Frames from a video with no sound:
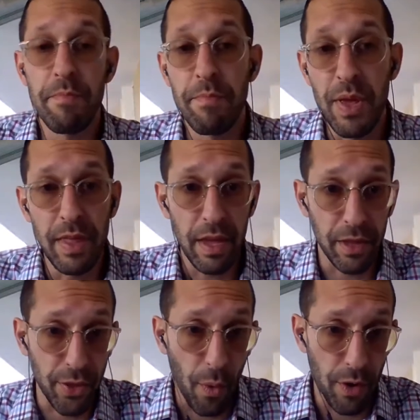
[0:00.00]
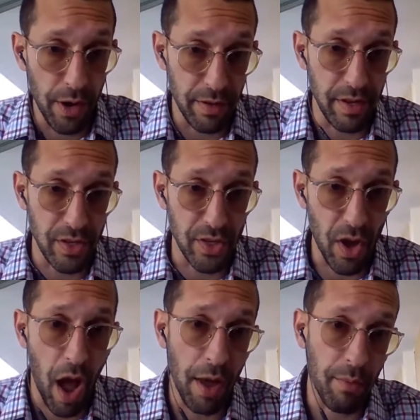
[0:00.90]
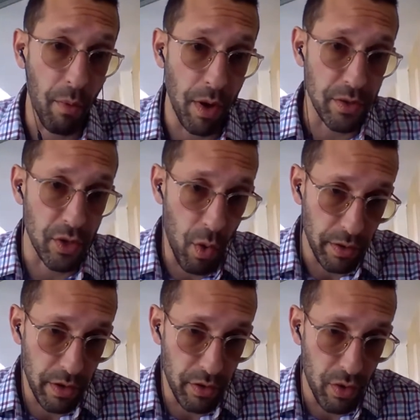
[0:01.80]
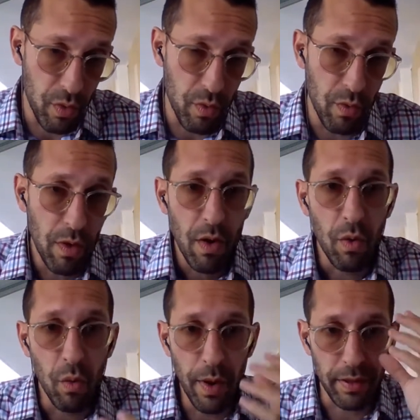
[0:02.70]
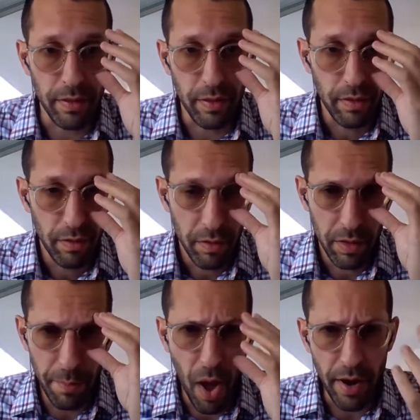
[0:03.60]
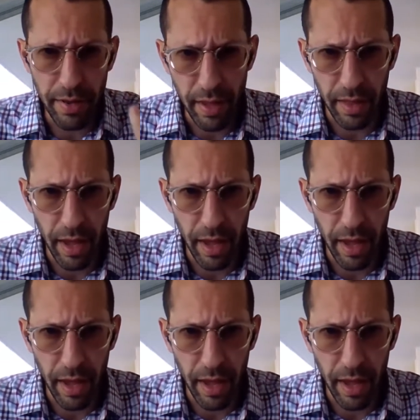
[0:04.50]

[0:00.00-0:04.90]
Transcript: be the authority to decide what one's going to do with the body that